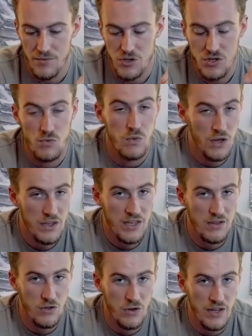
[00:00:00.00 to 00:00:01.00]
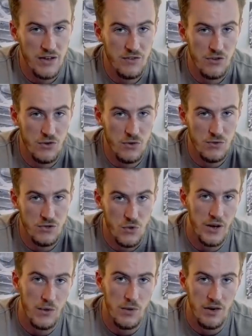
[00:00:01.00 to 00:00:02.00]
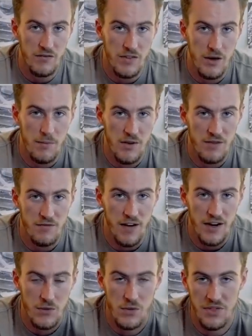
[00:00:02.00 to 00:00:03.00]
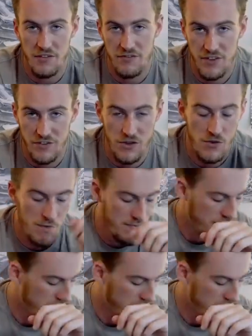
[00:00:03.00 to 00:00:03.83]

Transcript: You should really look into joining one of them and finding one that fits you.